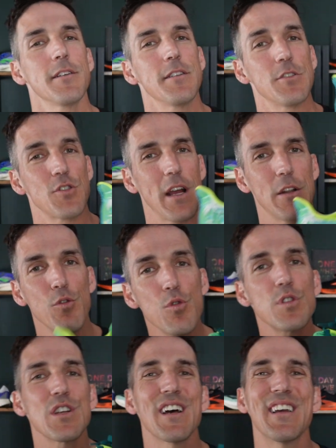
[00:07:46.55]
the
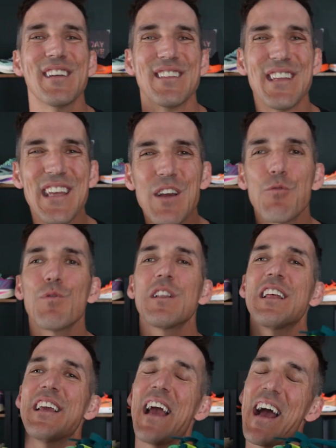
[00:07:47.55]
Trinoosa is
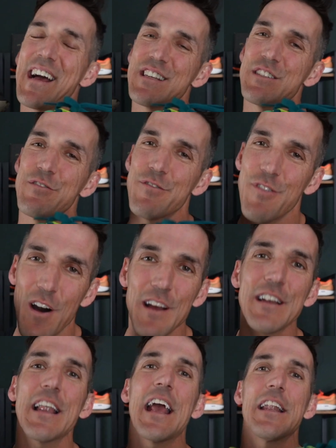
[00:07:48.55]
equally as fun